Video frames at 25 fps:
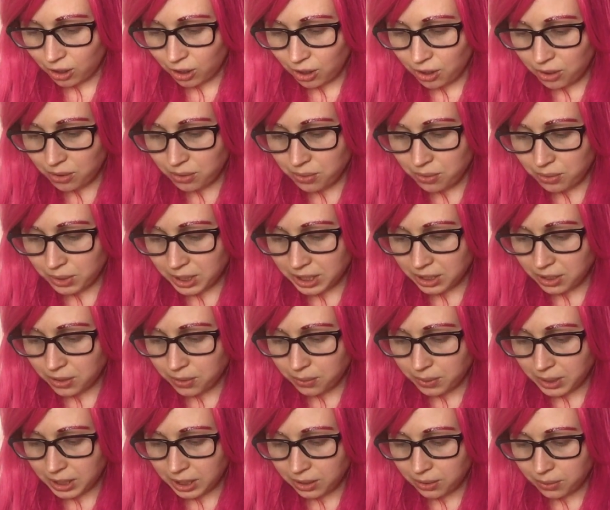Okie
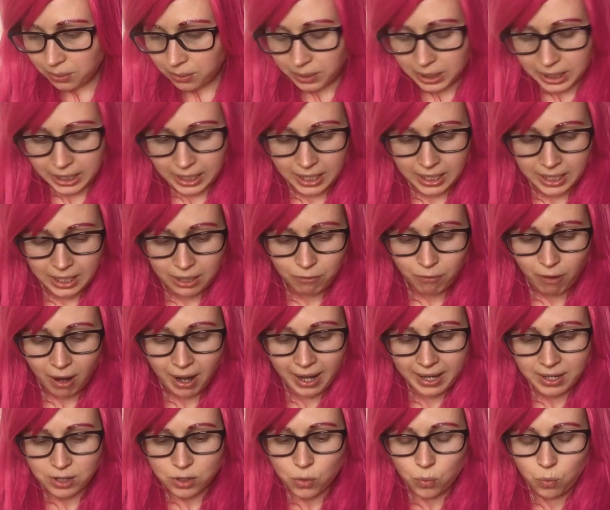dokie dokie.
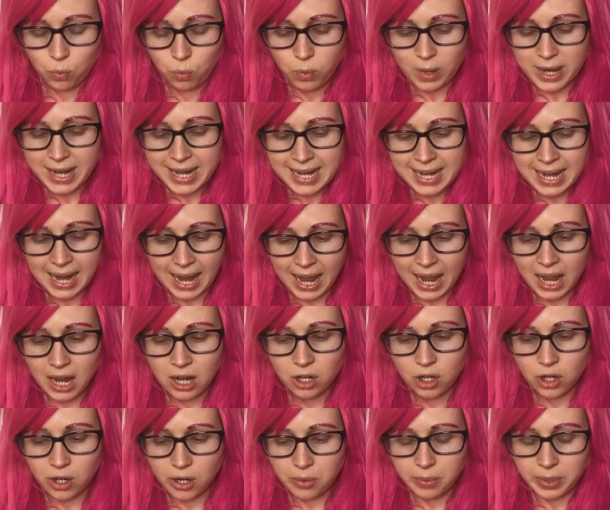Right, we are
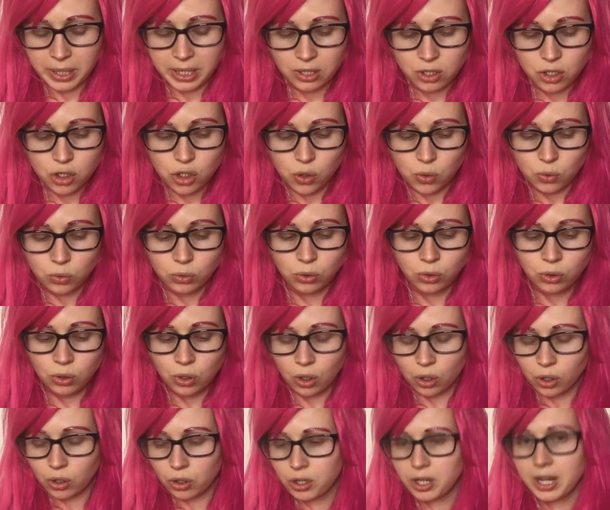going to
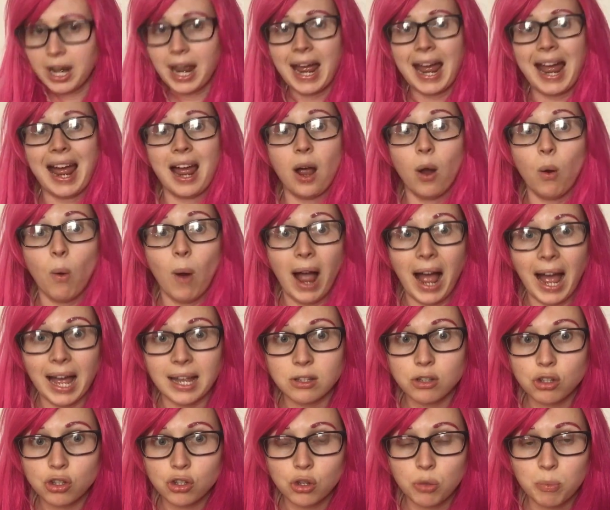look now
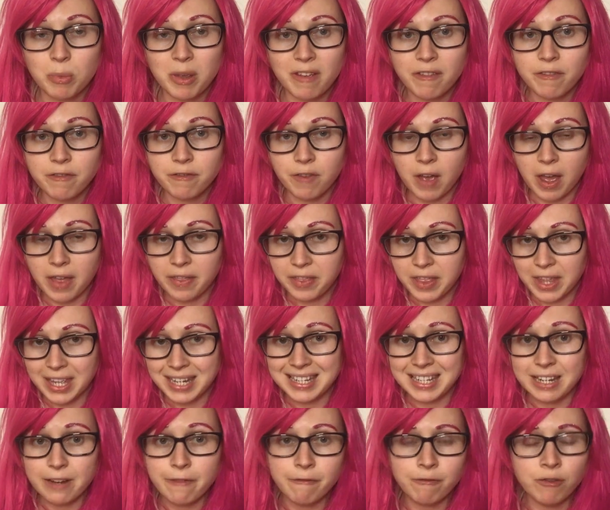at some of the
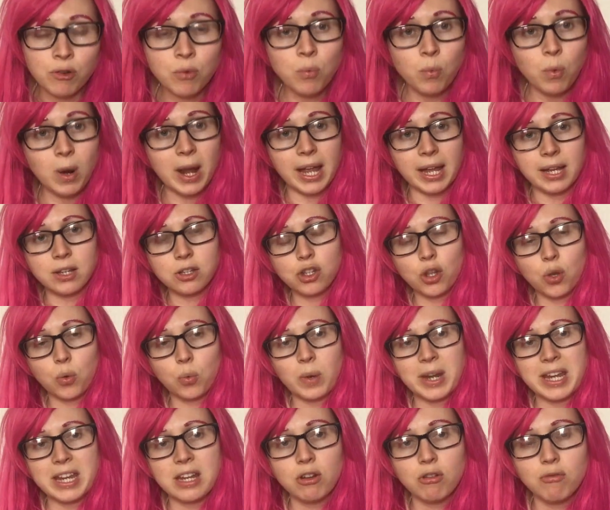different ways that
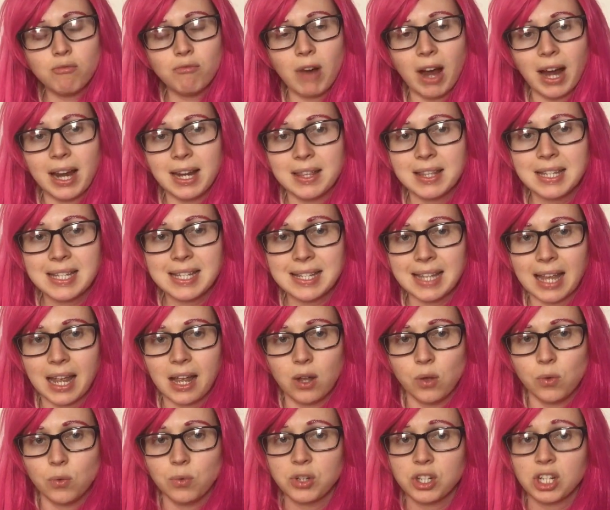we can write the
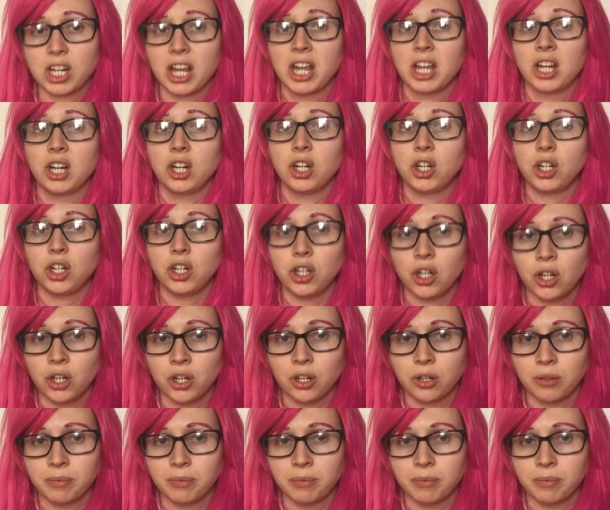sound k.